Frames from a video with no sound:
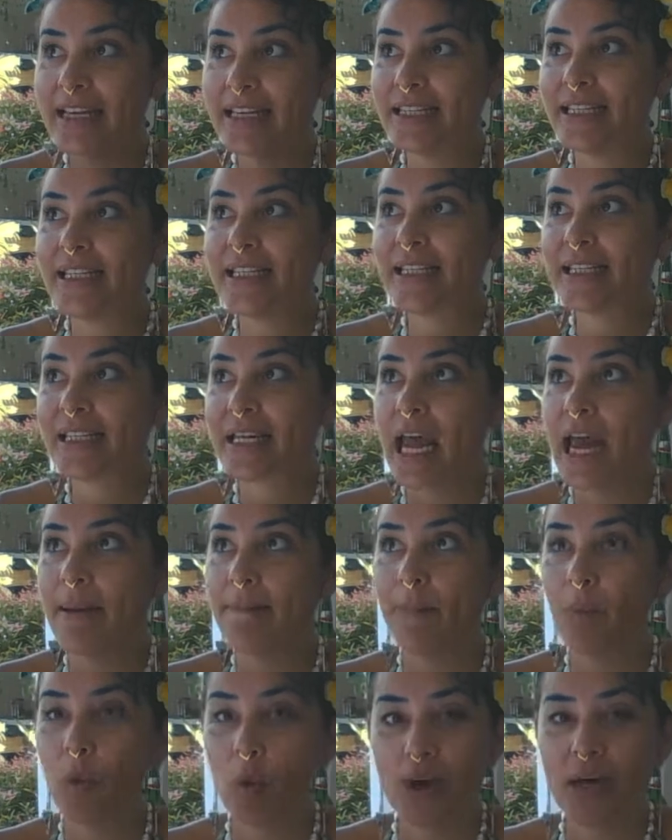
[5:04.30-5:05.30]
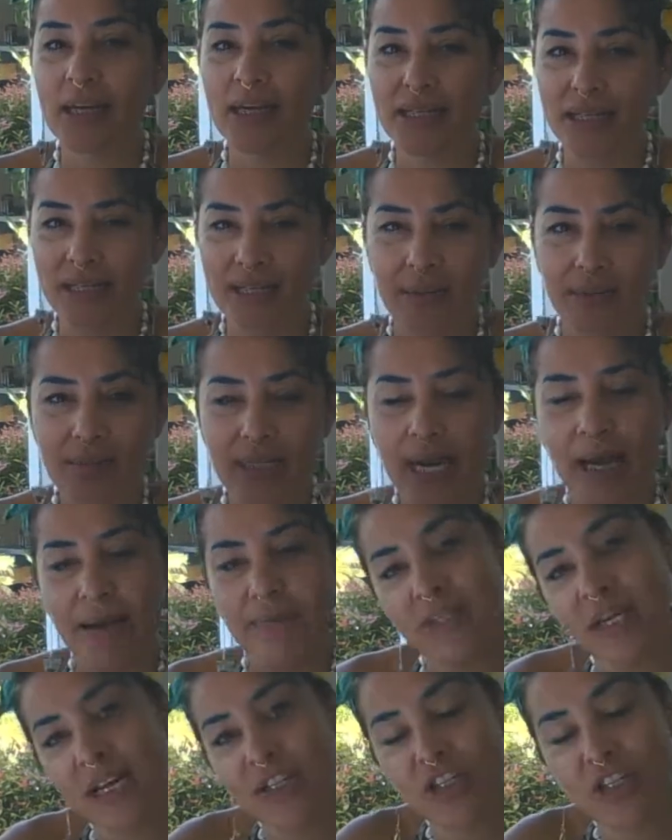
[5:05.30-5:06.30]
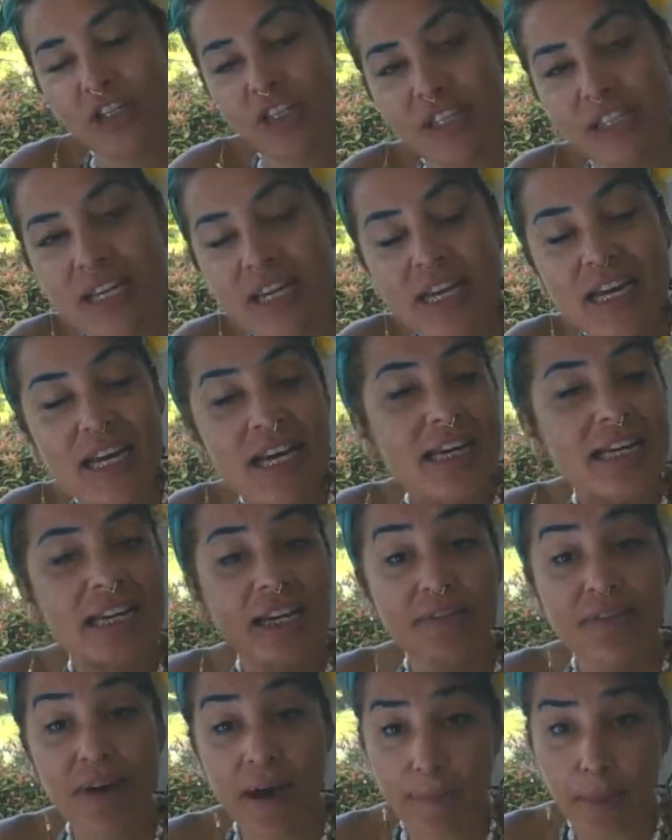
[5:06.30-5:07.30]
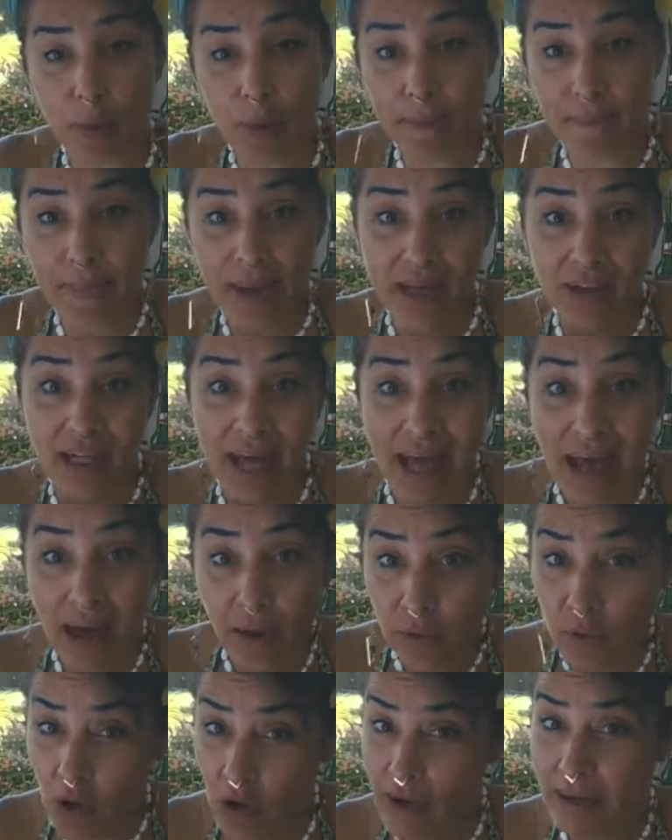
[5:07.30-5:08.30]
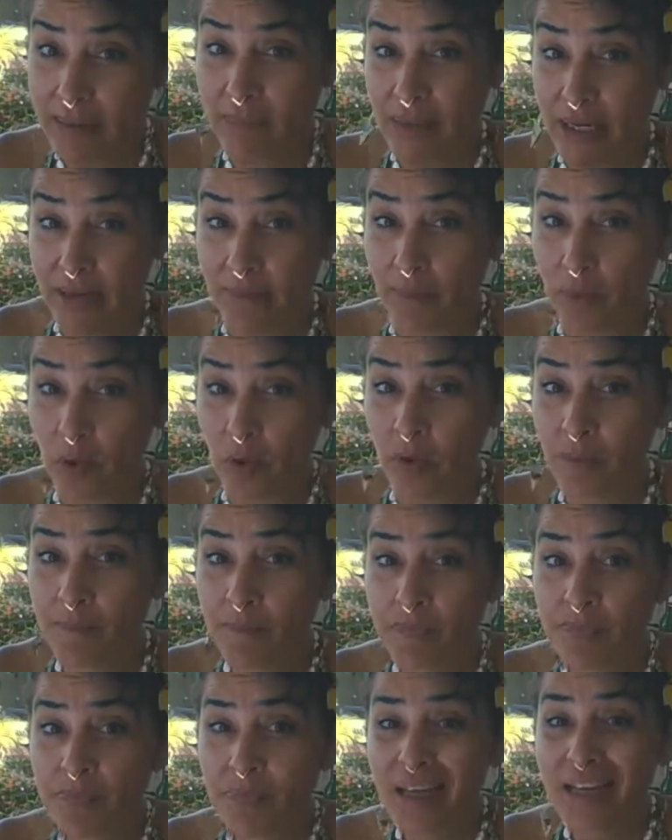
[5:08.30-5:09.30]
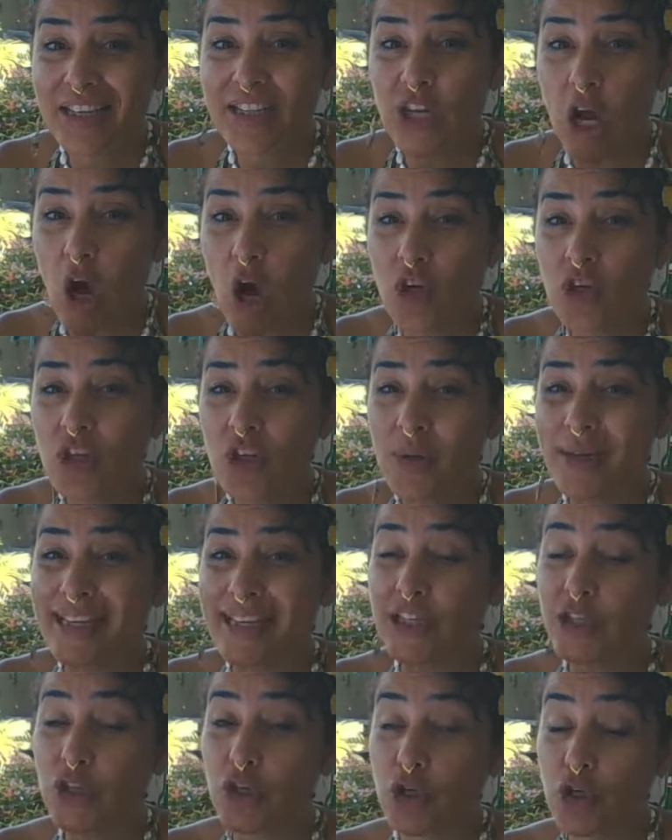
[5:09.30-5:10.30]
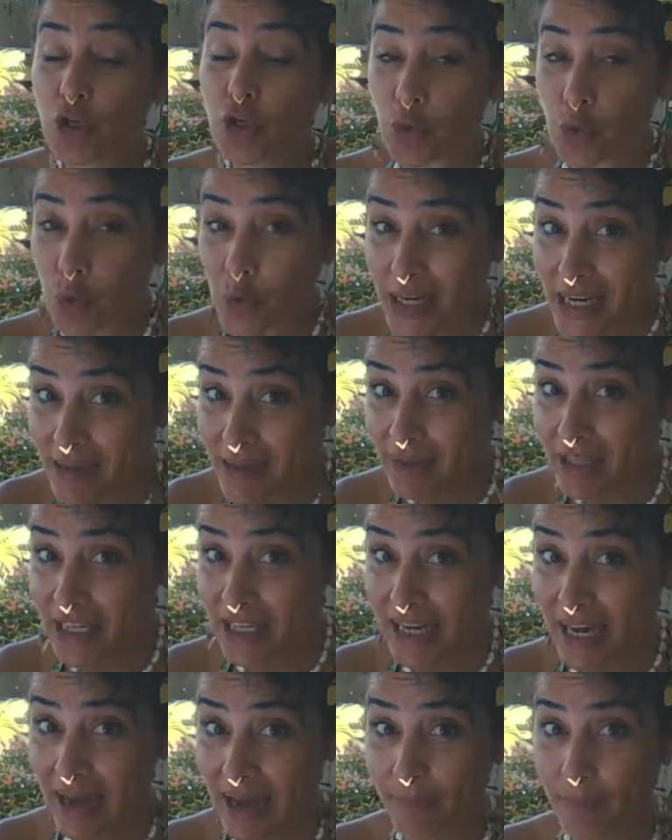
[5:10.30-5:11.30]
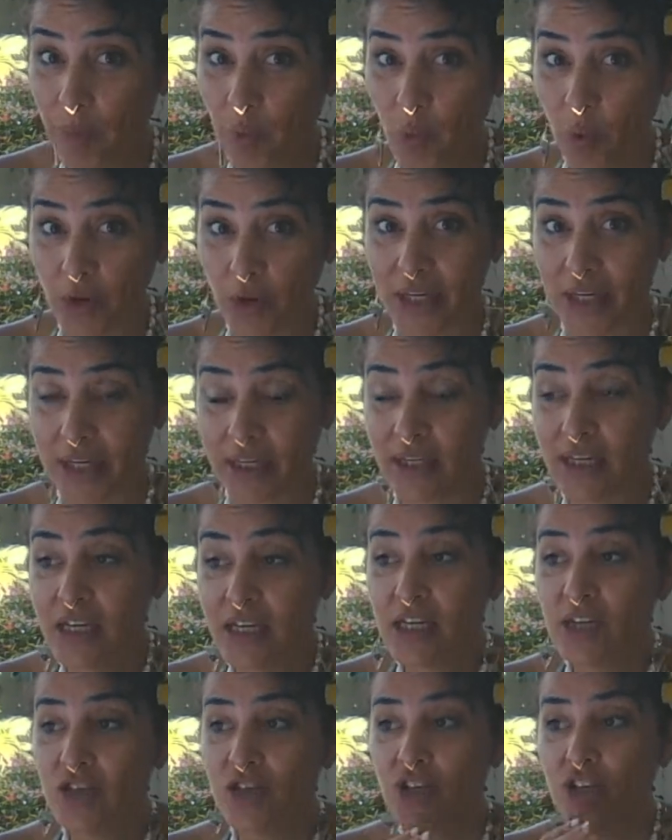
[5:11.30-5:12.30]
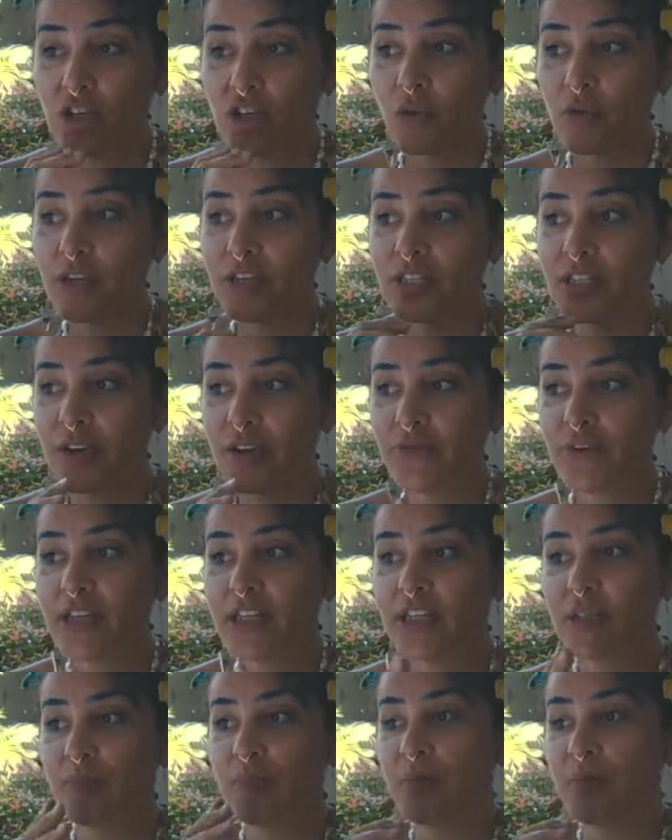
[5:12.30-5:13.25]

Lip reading: is important sometimes, not to just give up or bail out on people, it's also extremely important to know the difference